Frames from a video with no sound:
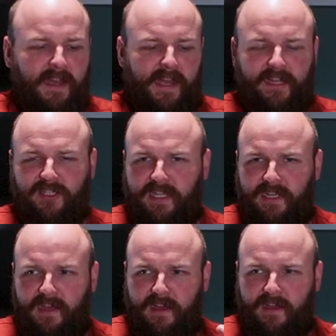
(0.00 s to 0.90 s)
I
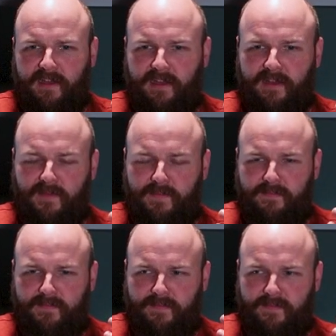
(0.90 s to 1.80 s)
actually uh,
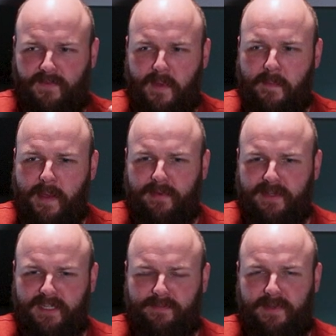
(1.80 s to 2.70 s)
remember
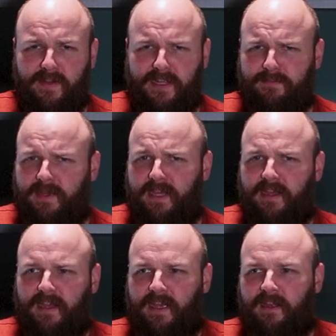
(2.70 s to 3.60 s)
this beer as
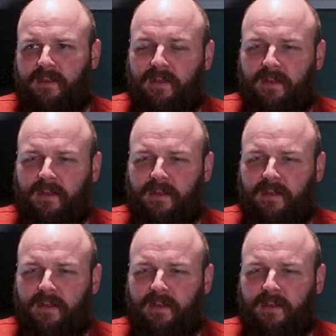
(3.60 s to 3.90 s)
being a